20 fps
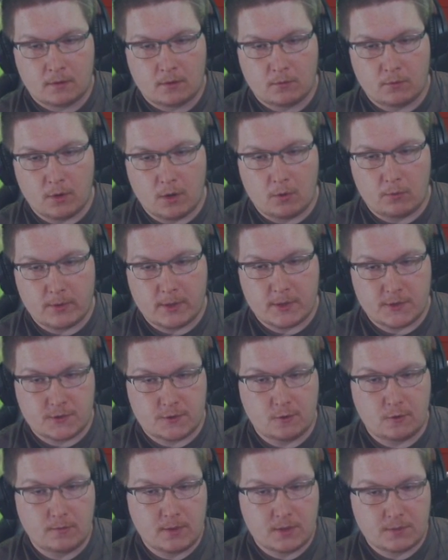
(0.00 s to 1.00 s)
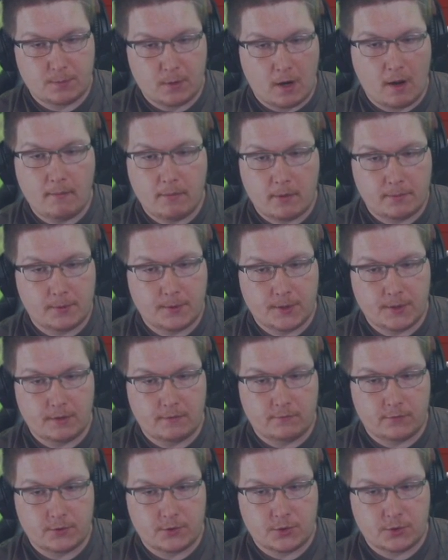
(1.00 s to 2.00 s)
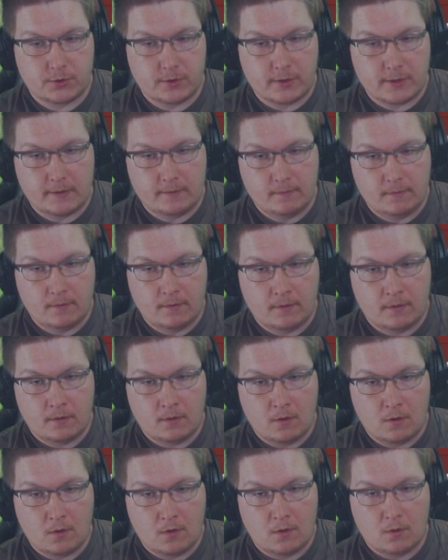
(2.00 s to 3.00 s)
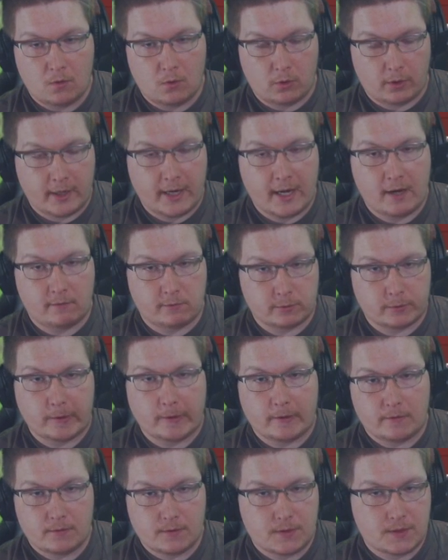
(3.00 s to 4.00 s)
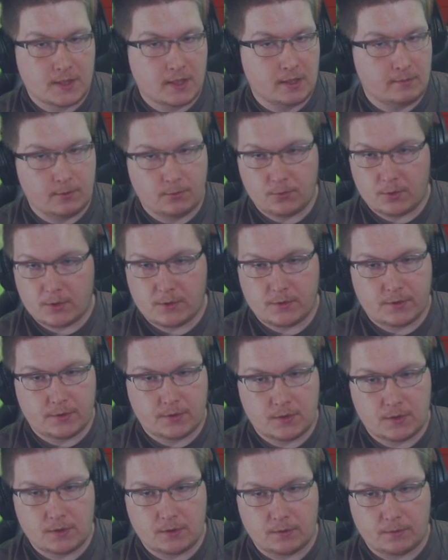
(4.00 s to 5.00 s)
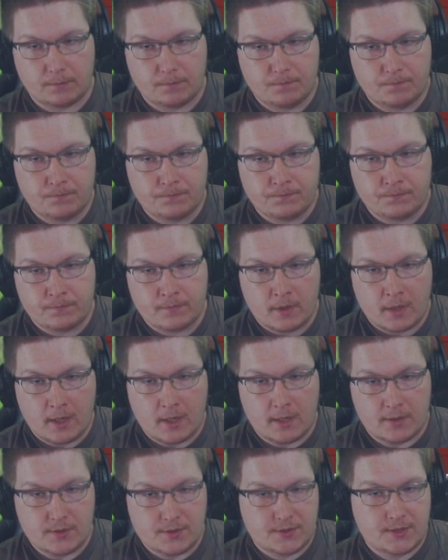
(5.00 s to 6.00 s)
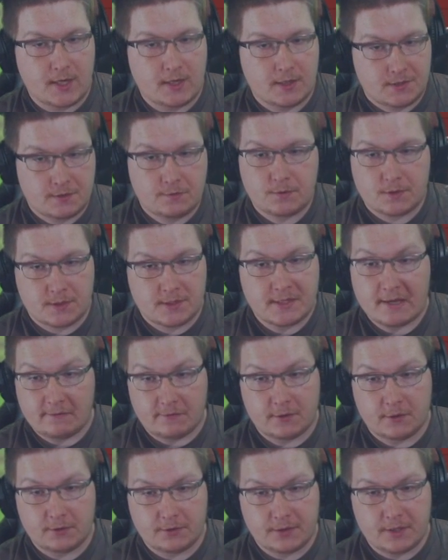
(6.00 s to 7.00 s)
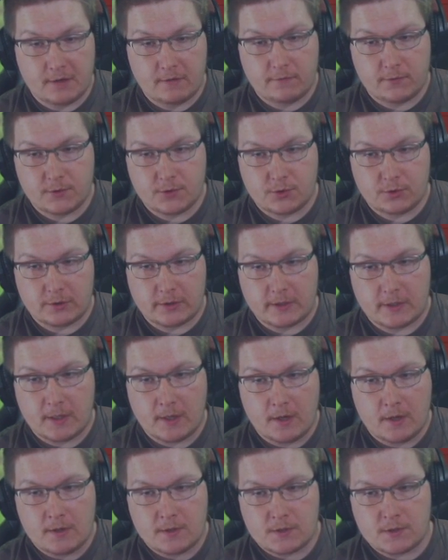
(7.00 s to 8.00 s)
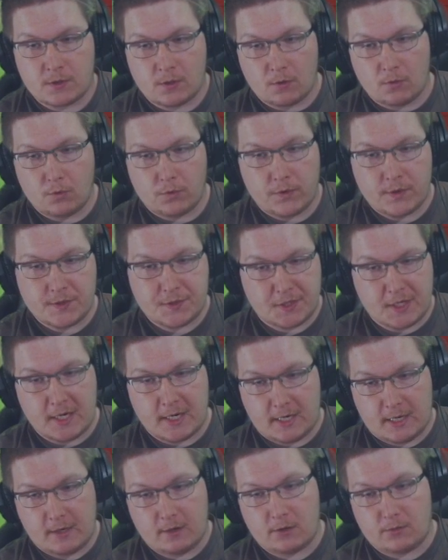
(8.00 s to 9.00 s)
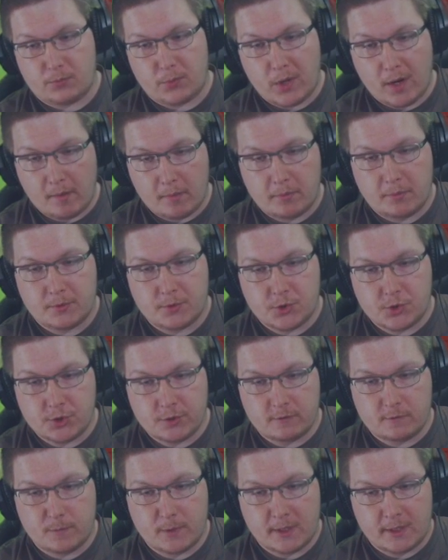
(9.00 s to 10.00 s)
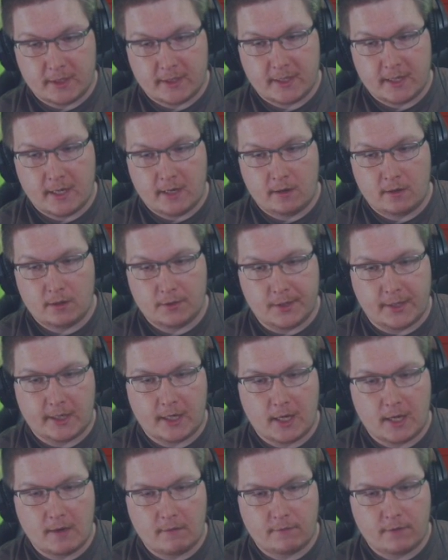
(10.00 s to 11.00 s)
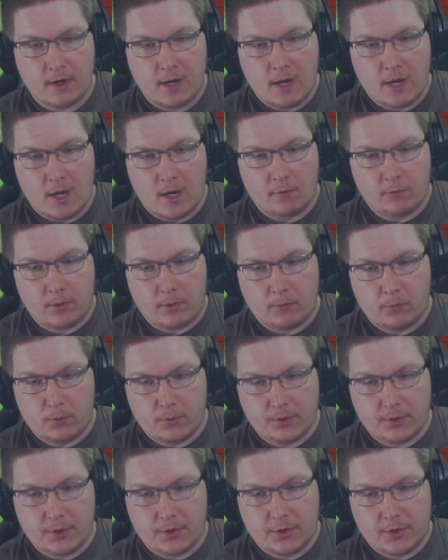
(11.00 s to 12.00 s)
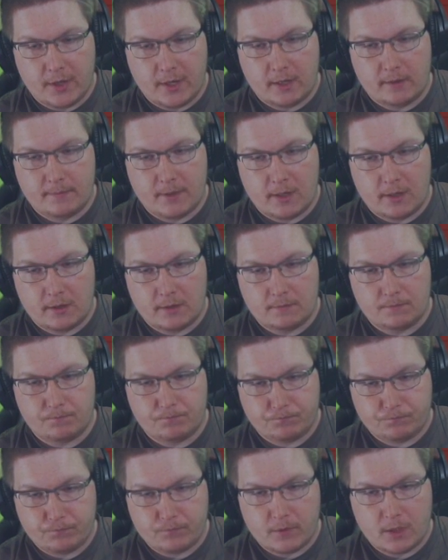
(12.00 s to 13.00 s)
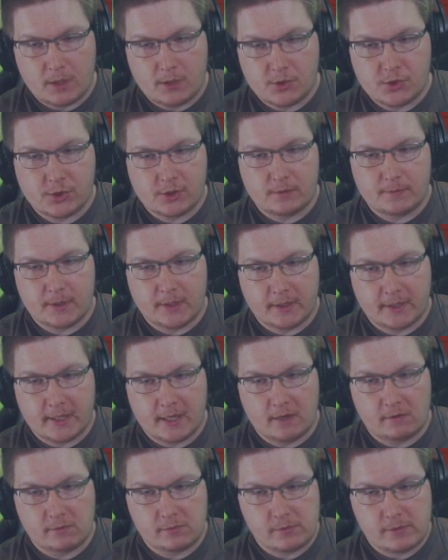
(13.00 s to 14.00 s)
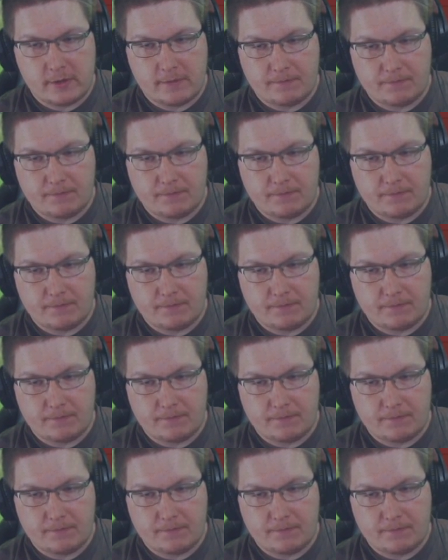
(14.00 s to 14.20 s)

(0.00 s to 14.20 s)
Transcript: Well, we assume he's probably in infantry or cavalry. It's going to be one of the two. In this case, it was definitely infantry. So this guy here probably should have been in like, if we really thought about it, he should have been in cavalry,